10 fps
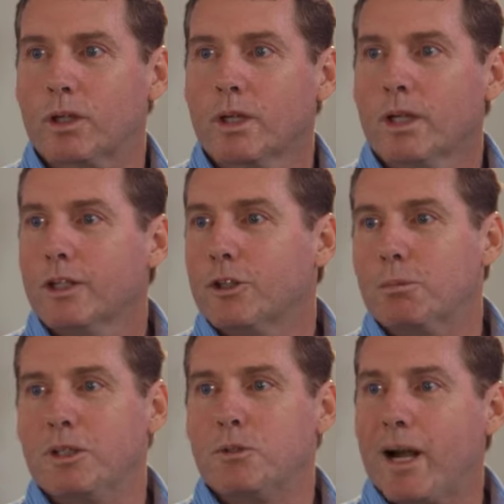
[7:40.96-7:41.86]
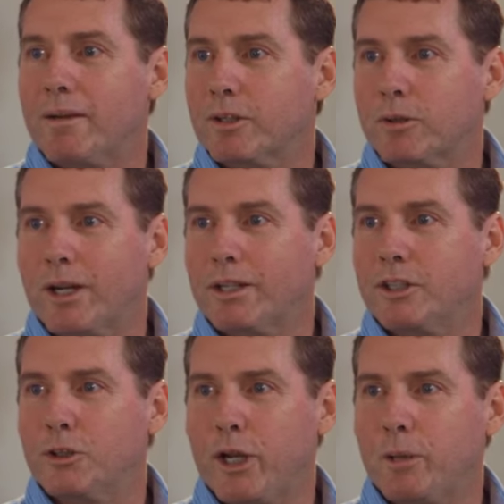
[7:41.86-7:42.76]
or you can be driving around in
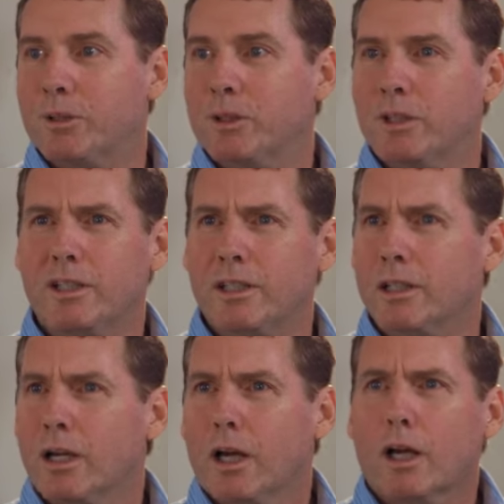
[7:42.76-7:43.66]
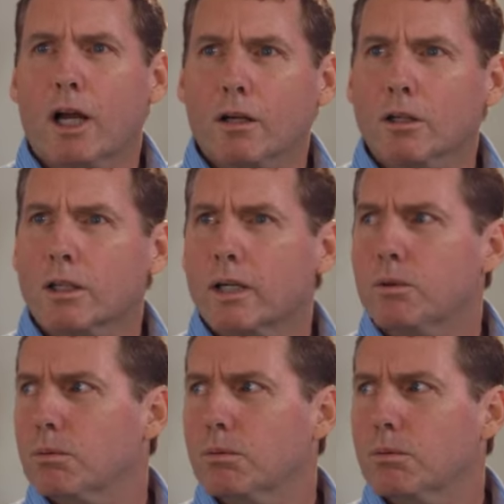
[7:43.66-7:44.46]
your neighborhood and kind of look like,